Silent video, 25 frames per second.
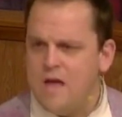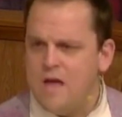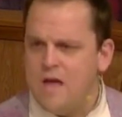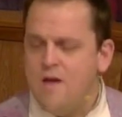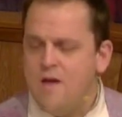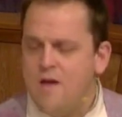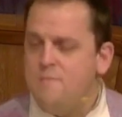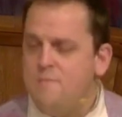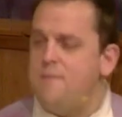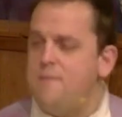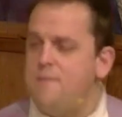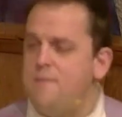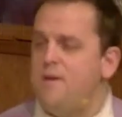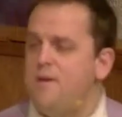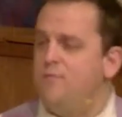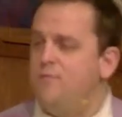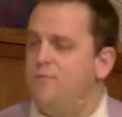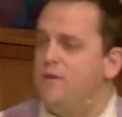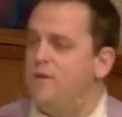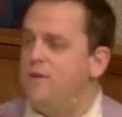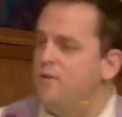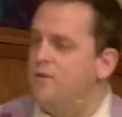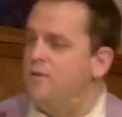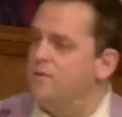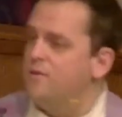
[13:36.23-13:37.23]
Maybe if
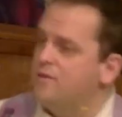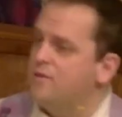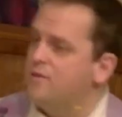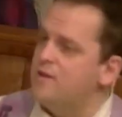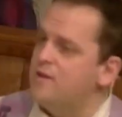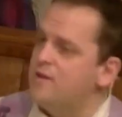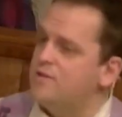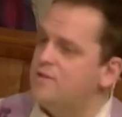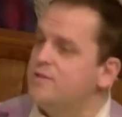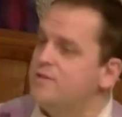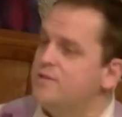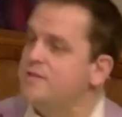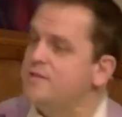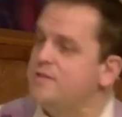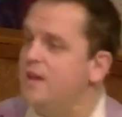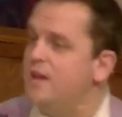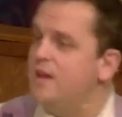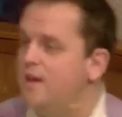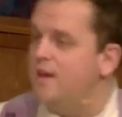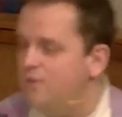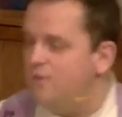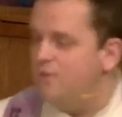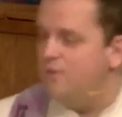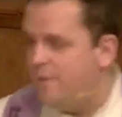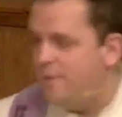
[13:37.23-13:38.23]
we go to the questions the
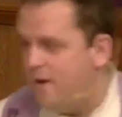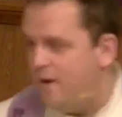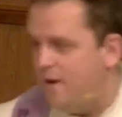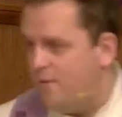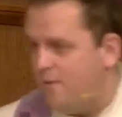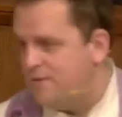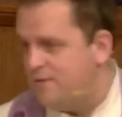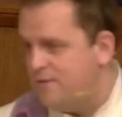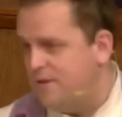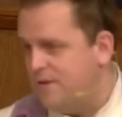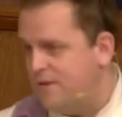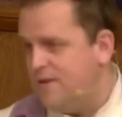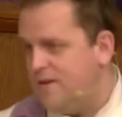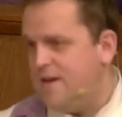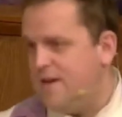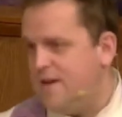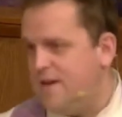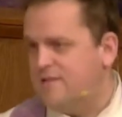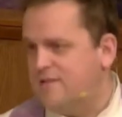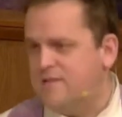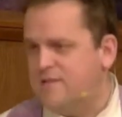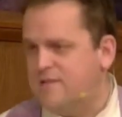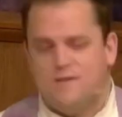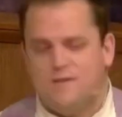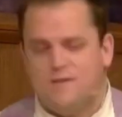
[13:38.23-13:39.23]
other parables have
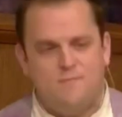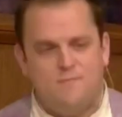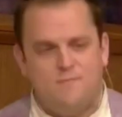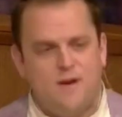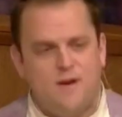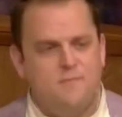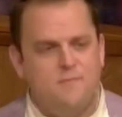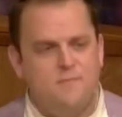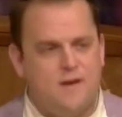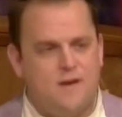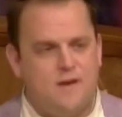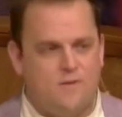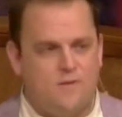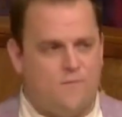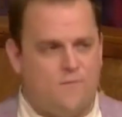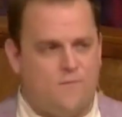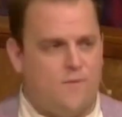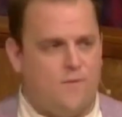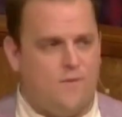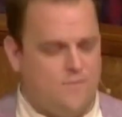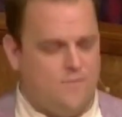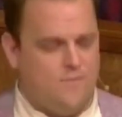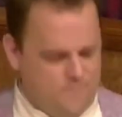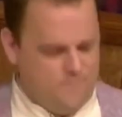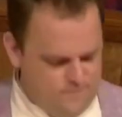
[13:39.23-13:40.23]
asked us, it might be
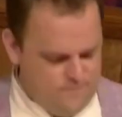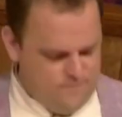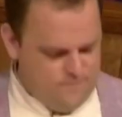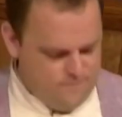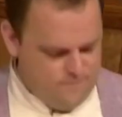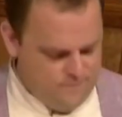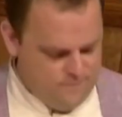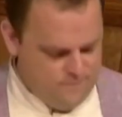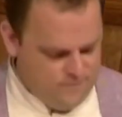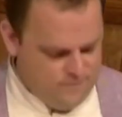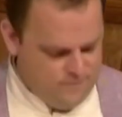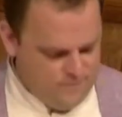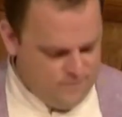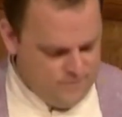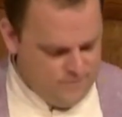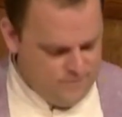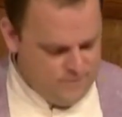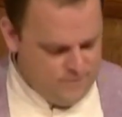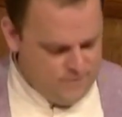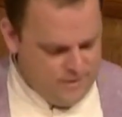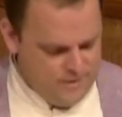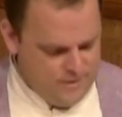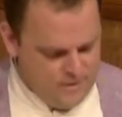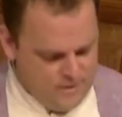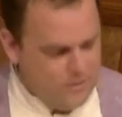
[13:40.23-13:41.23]
helpful.
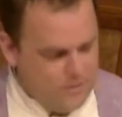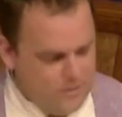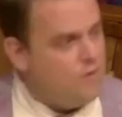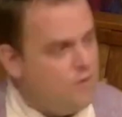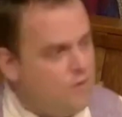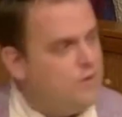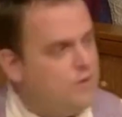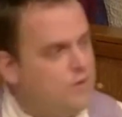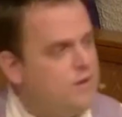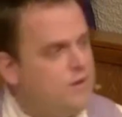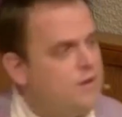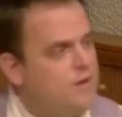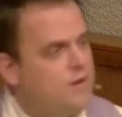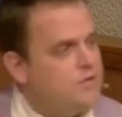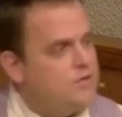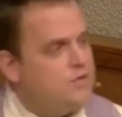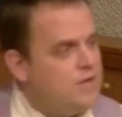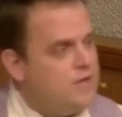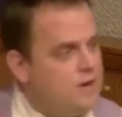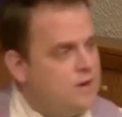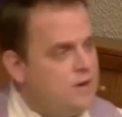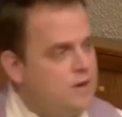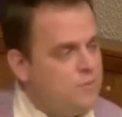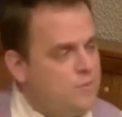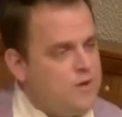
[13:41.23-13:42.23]
You know, when
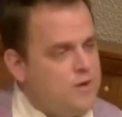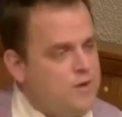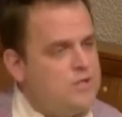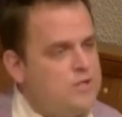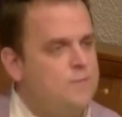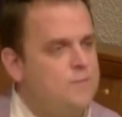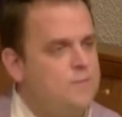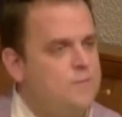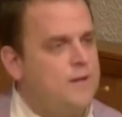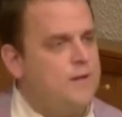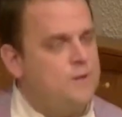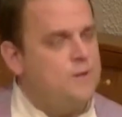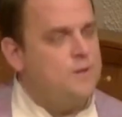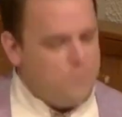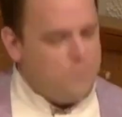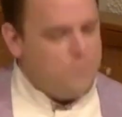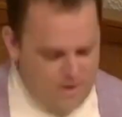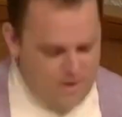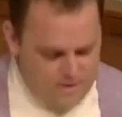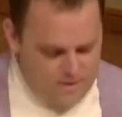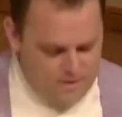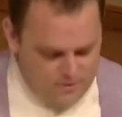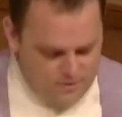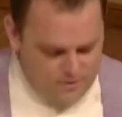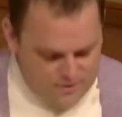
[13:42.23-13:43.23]
Shanna preached about the
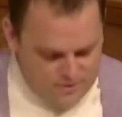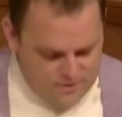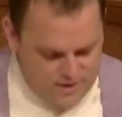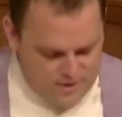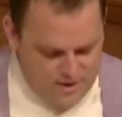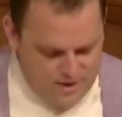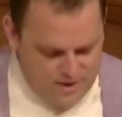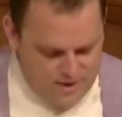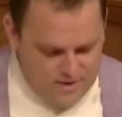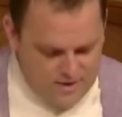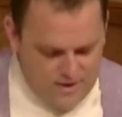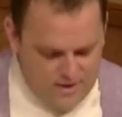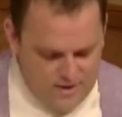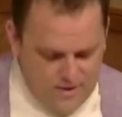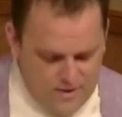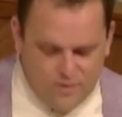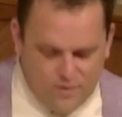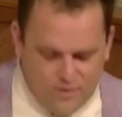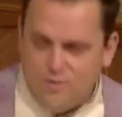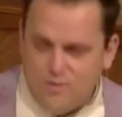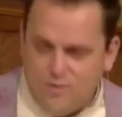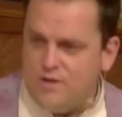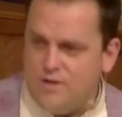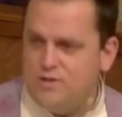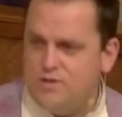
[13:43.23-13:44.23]
prodigal son, the
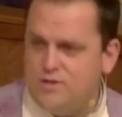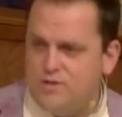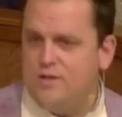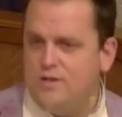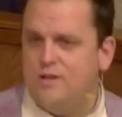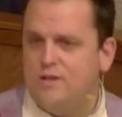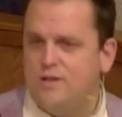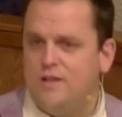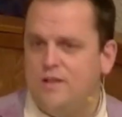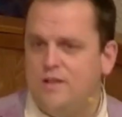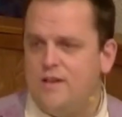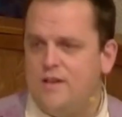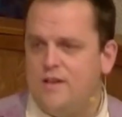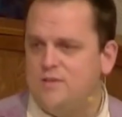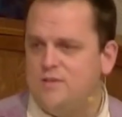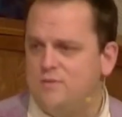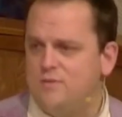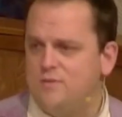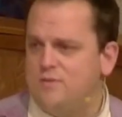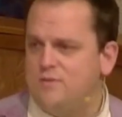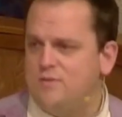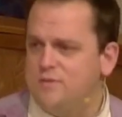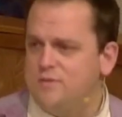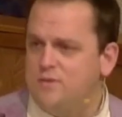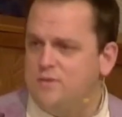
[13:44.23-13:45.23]
question last
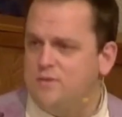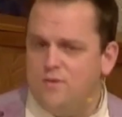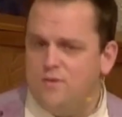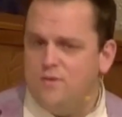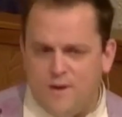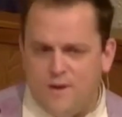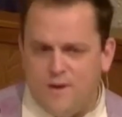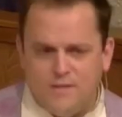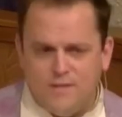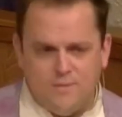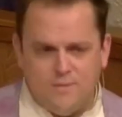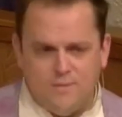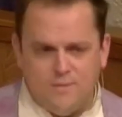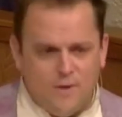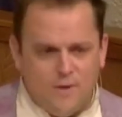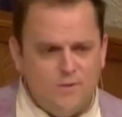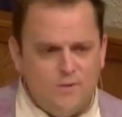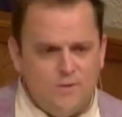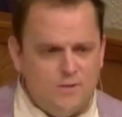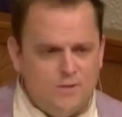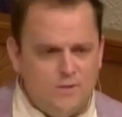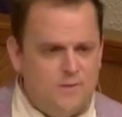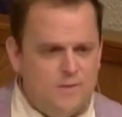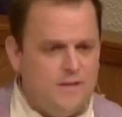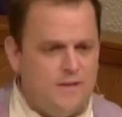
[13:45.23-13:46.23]
week was, who am I
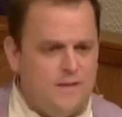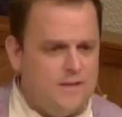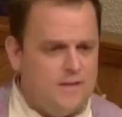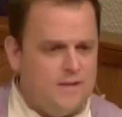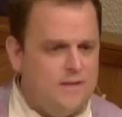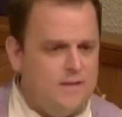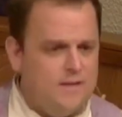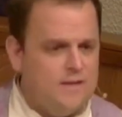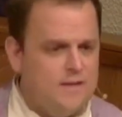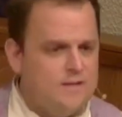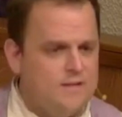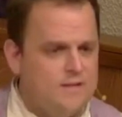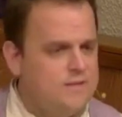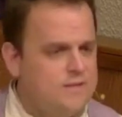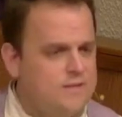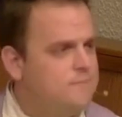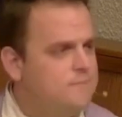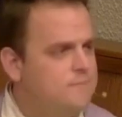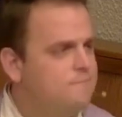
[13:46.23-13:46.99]
supposed to be in this?